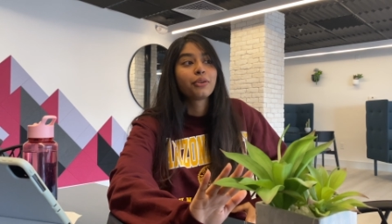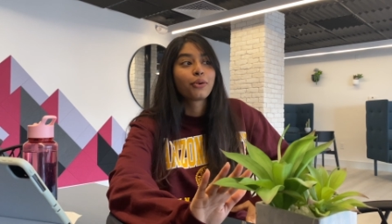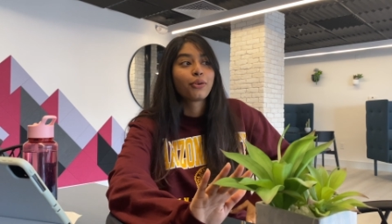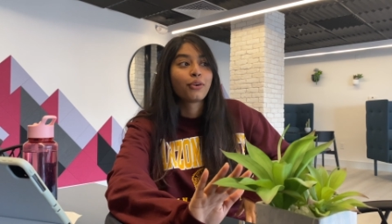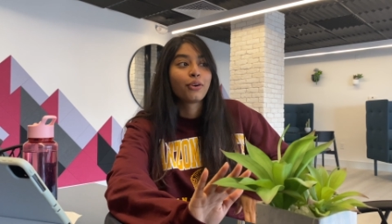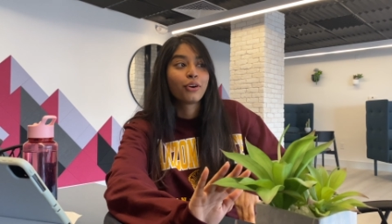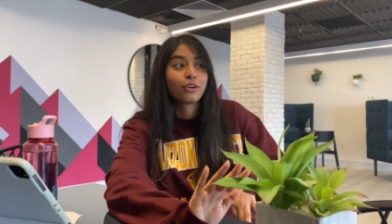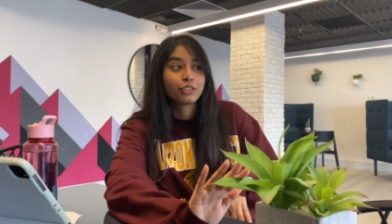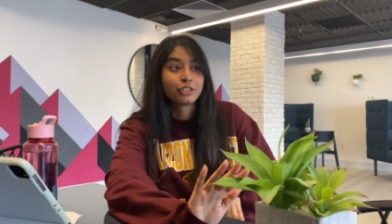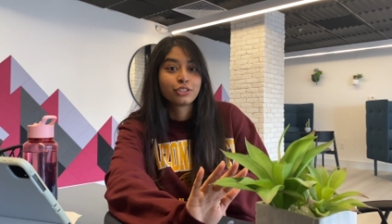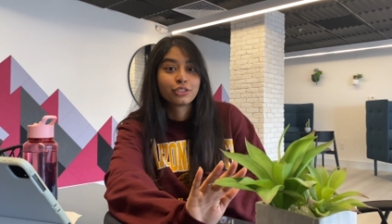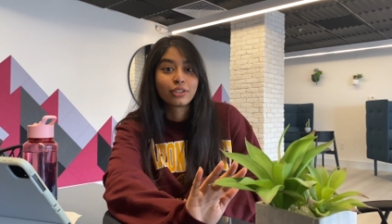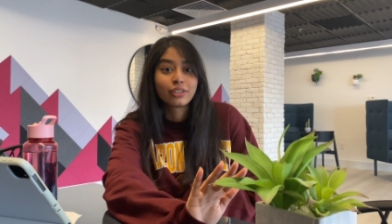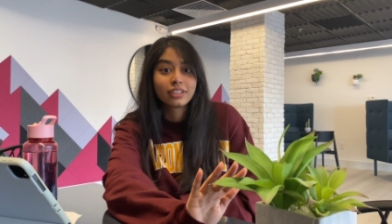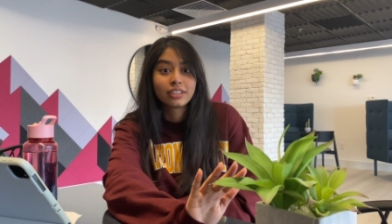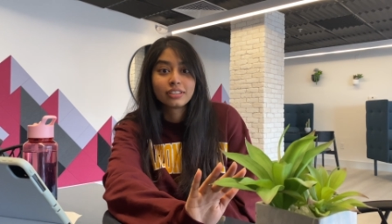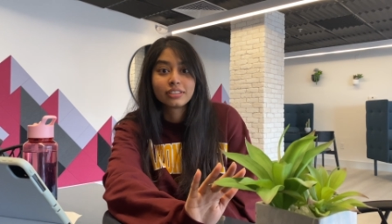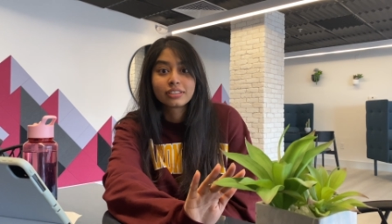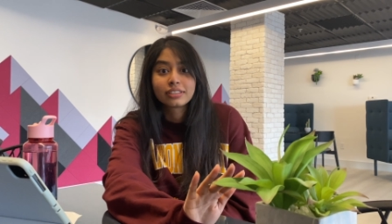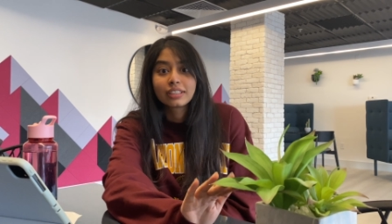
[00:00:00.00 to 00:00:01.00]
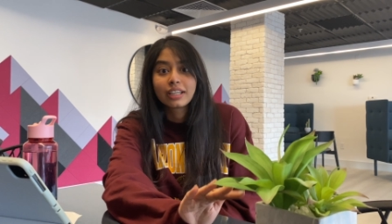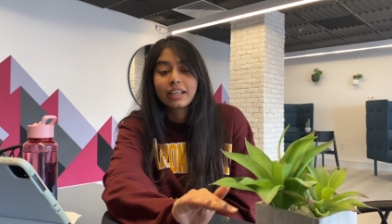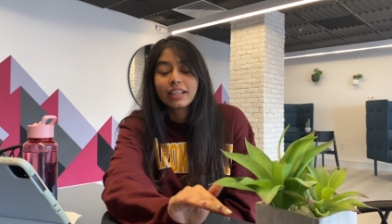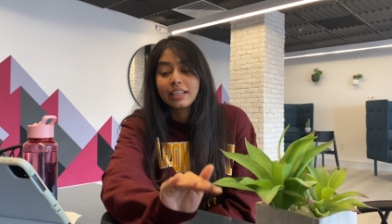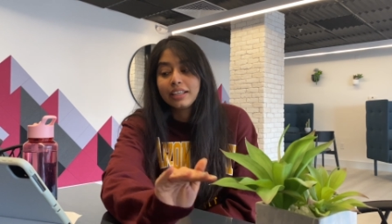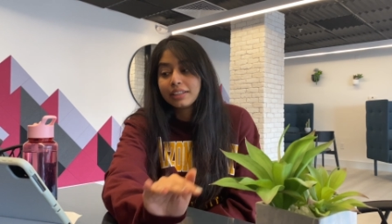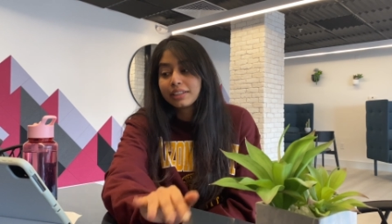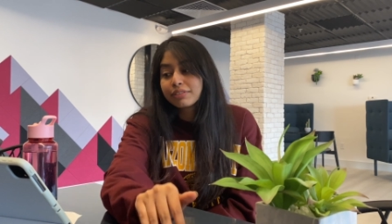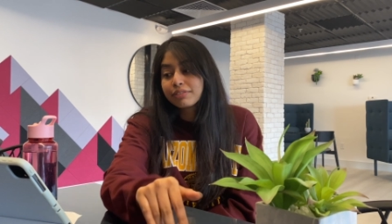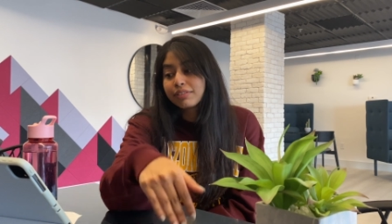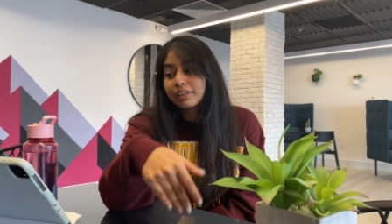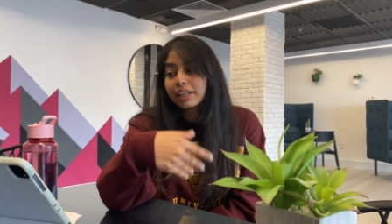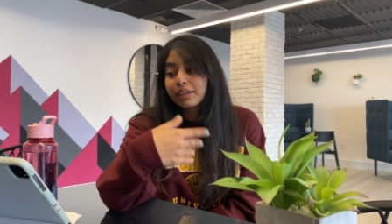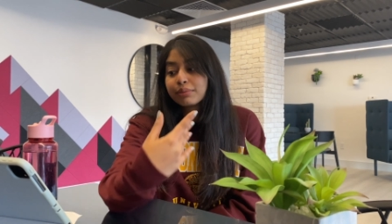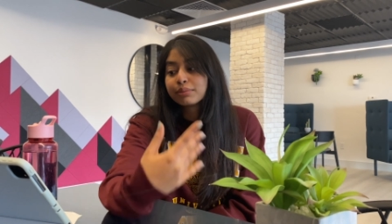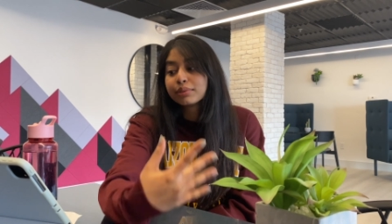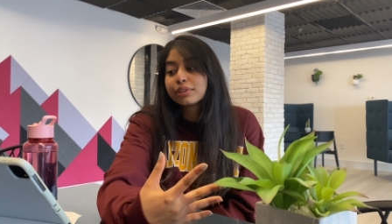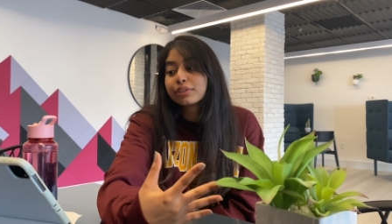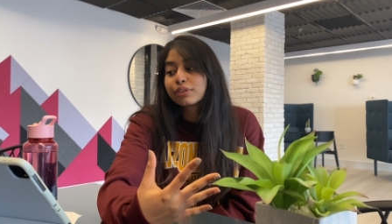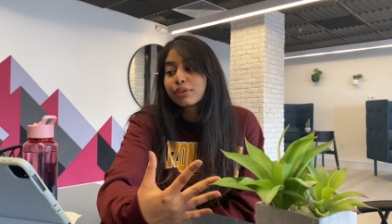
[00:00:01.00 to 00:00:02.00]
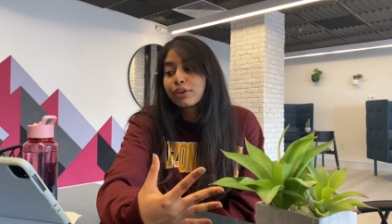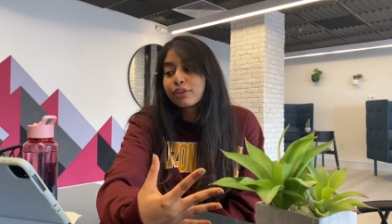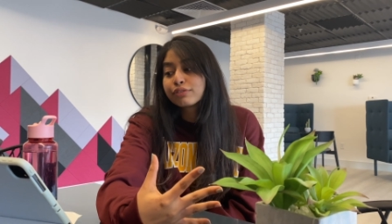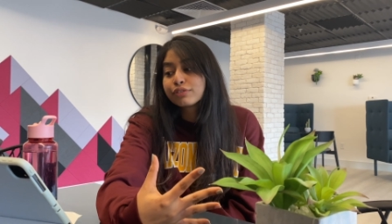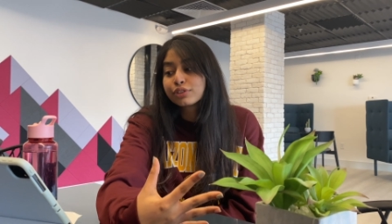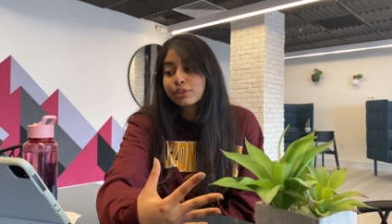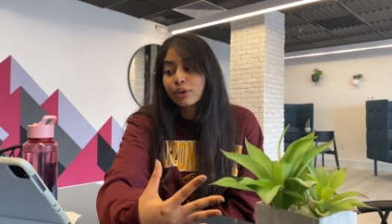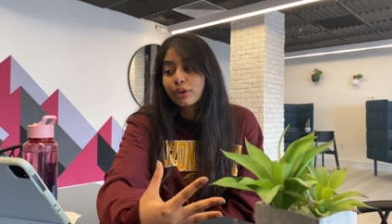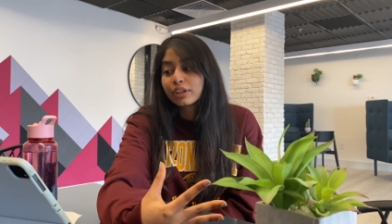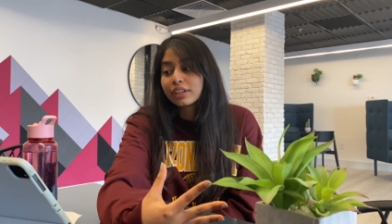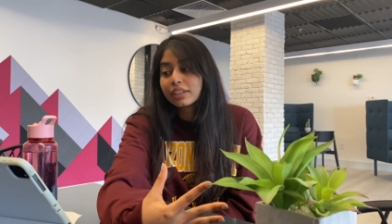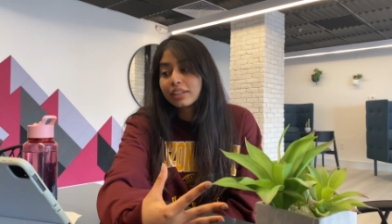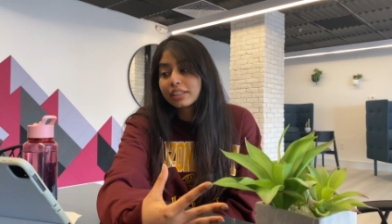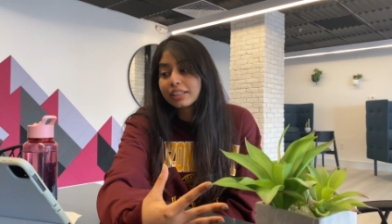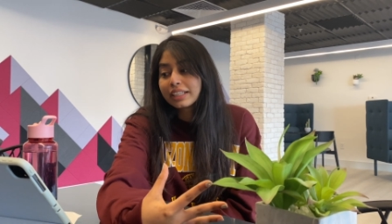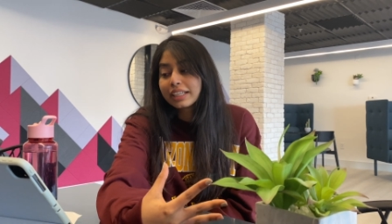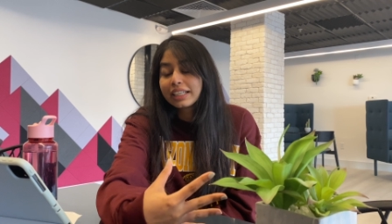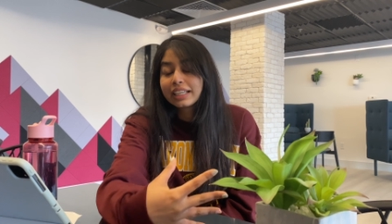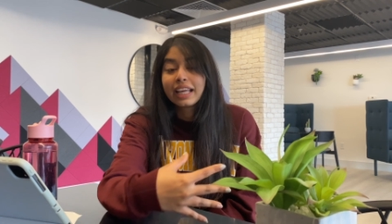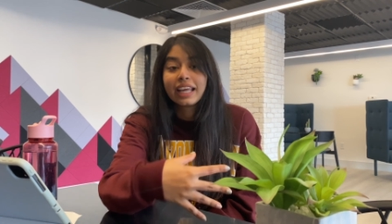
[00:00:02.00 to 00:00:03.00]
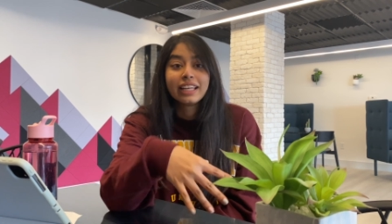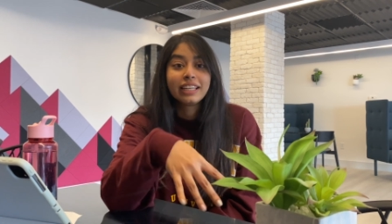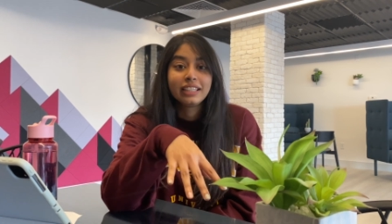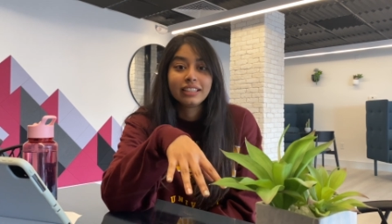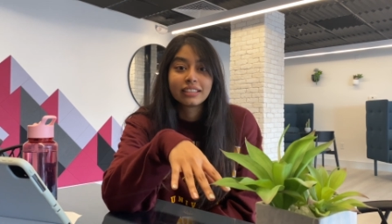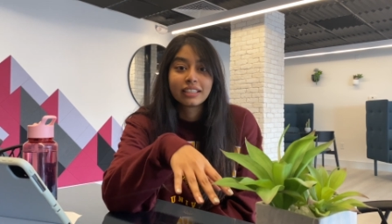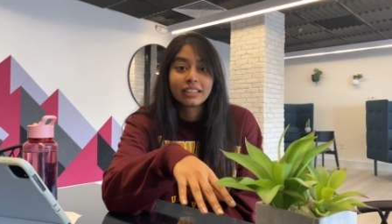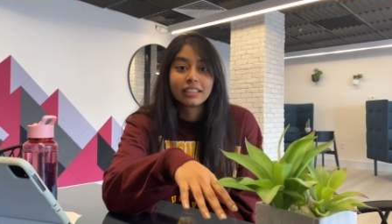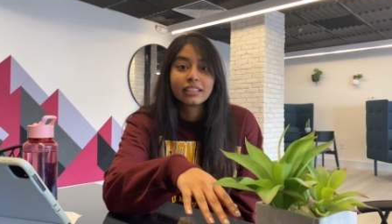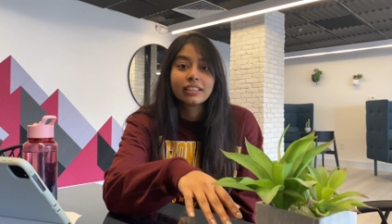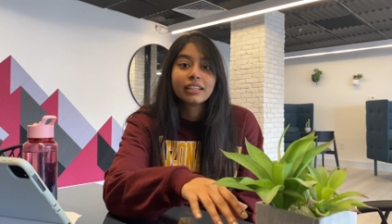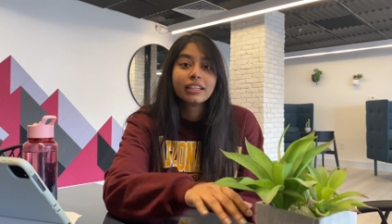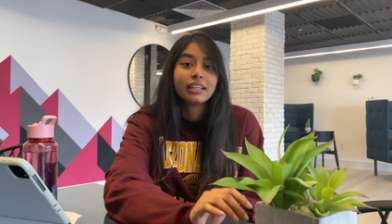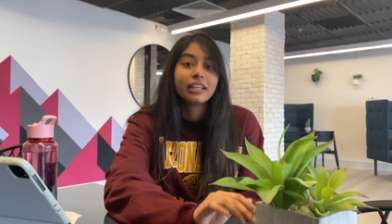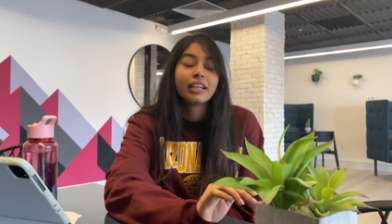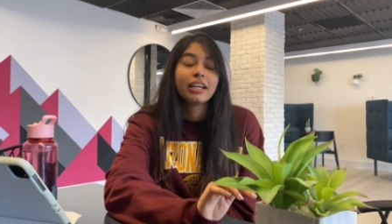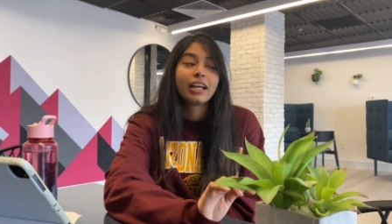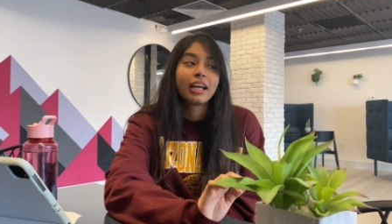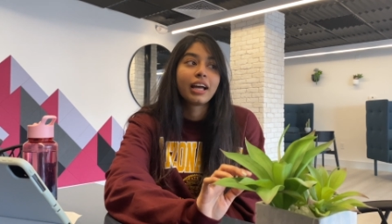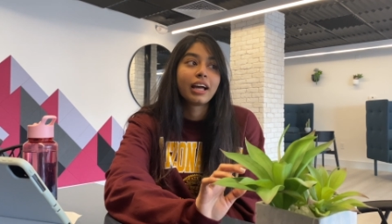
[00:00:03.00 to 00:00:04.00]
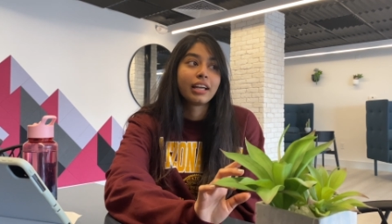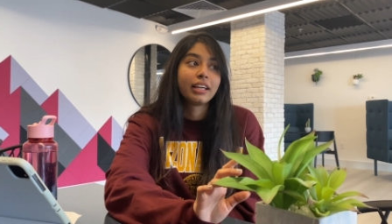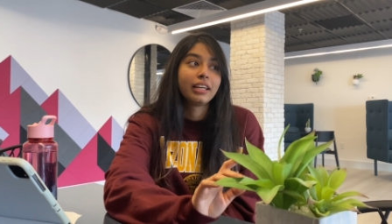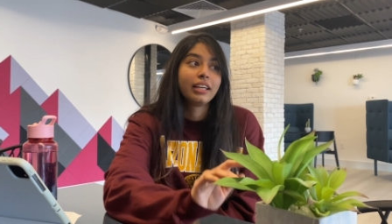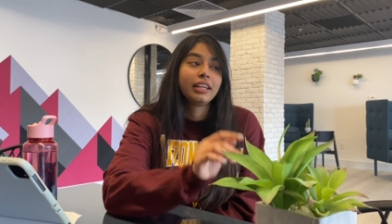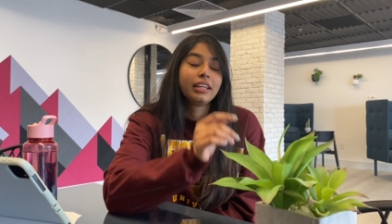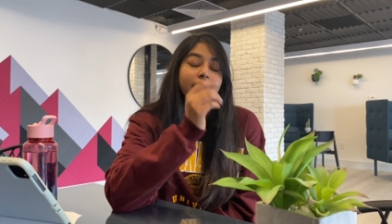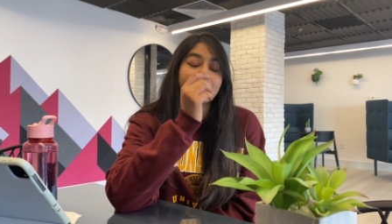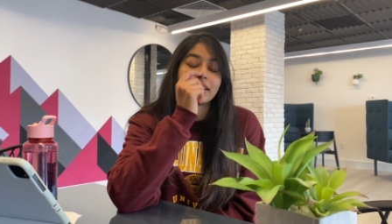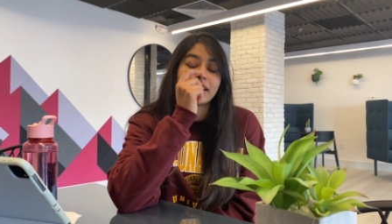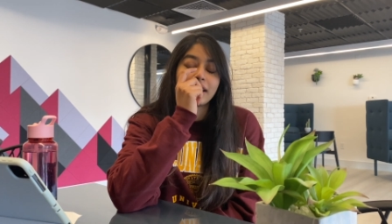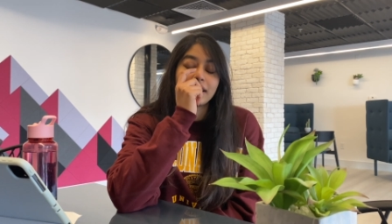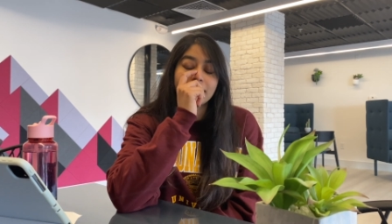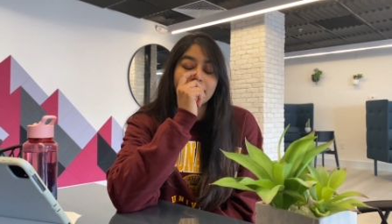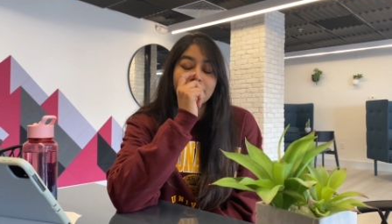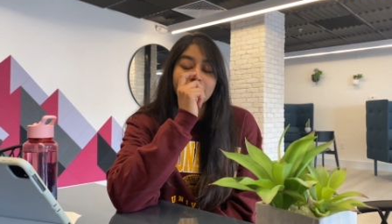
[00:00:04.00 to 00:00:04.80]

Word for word: of hot chocolate. I hate the flavor of chocolate in anything. I hate that.